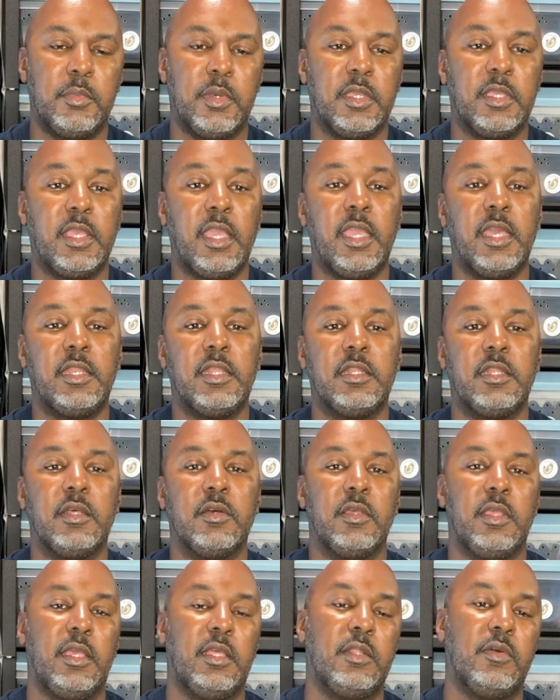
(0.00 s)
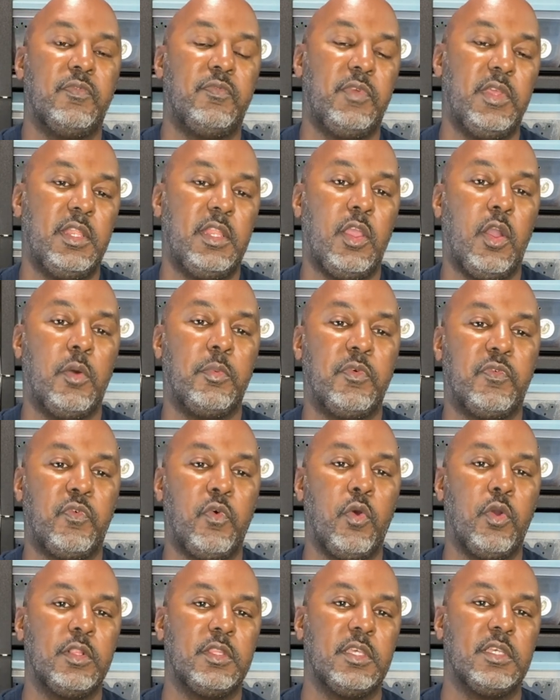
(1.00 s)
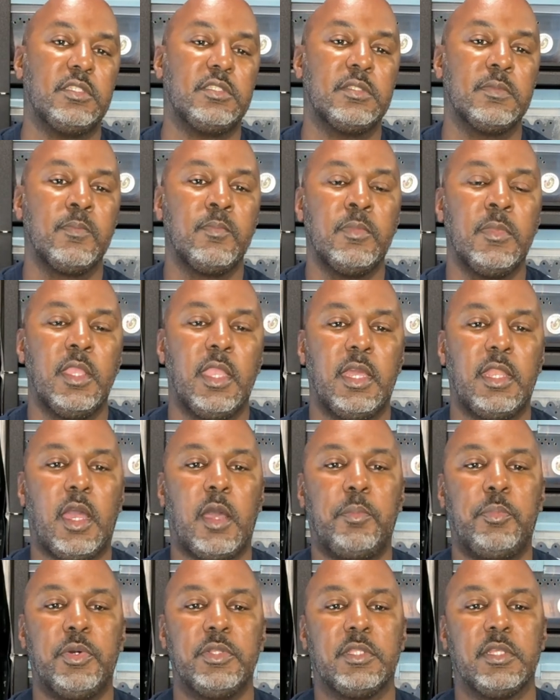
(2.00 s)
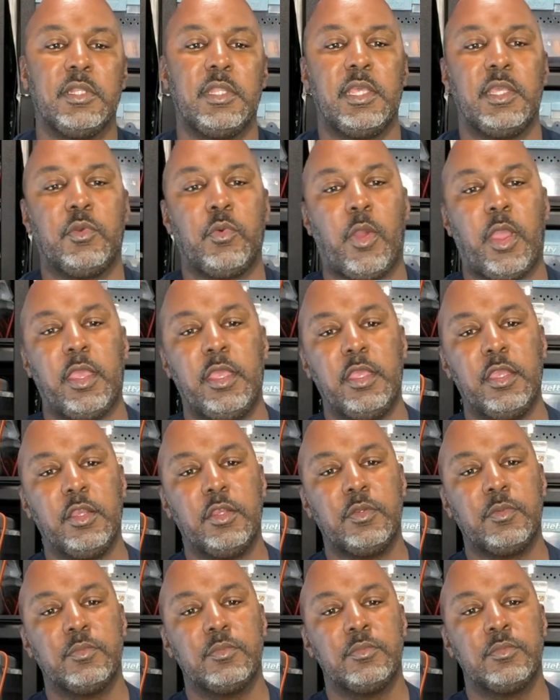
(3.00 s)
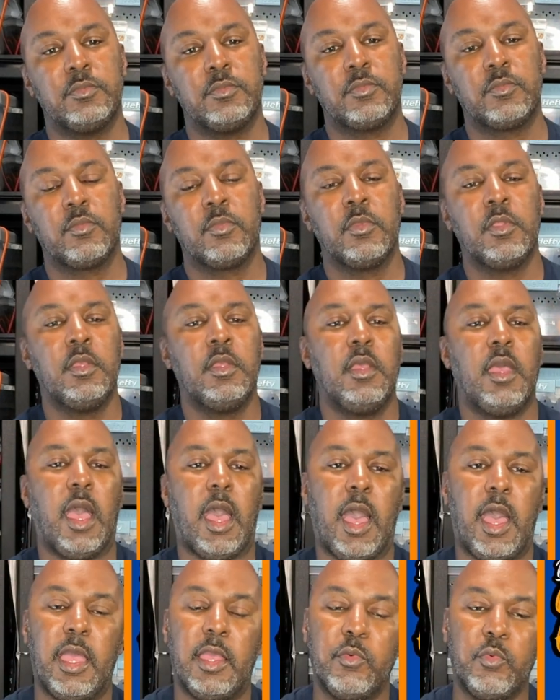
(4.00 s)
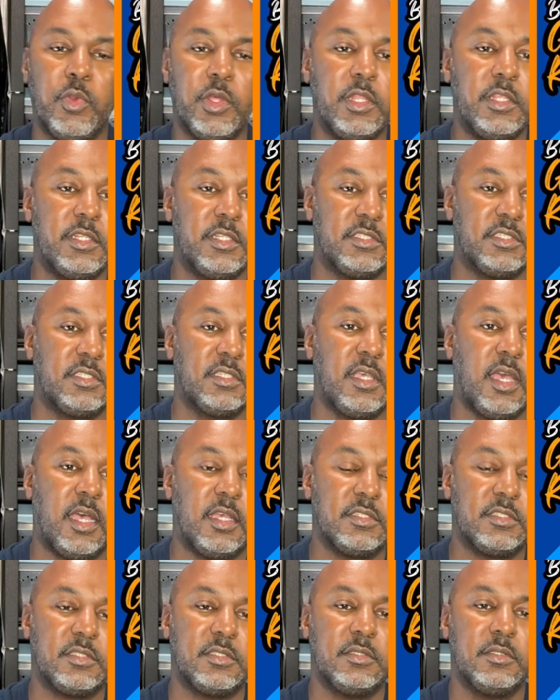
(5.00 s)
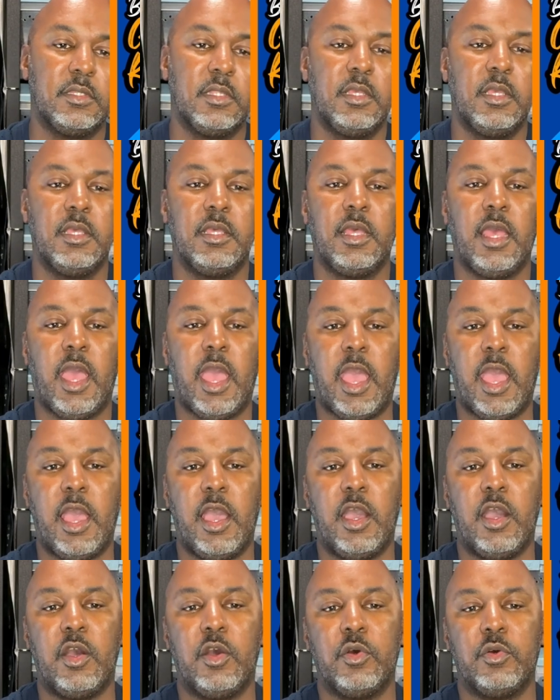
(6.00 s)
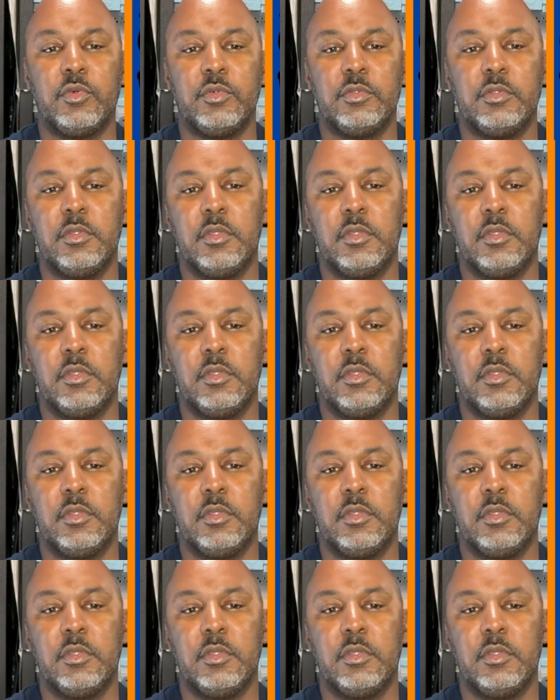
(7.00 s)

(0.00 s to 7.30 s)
Again, in a video before this, and I'll put the link right here, I really discussed how